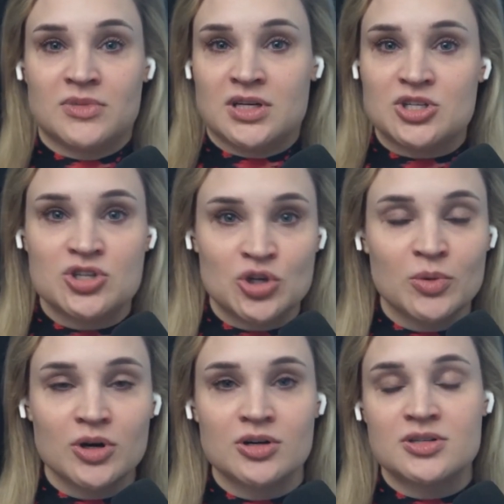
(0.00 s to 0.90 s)

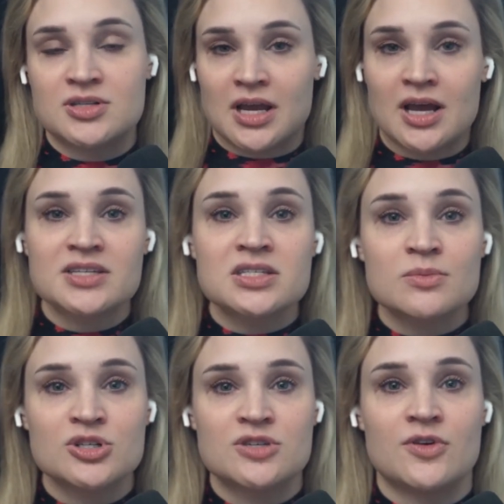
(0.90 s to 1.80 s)
Consumers and
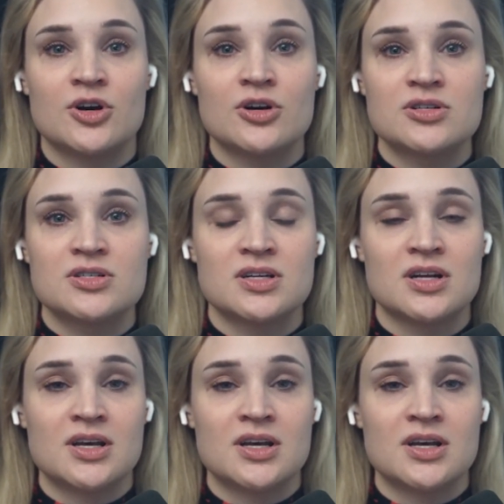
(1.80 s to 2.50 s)
customers first,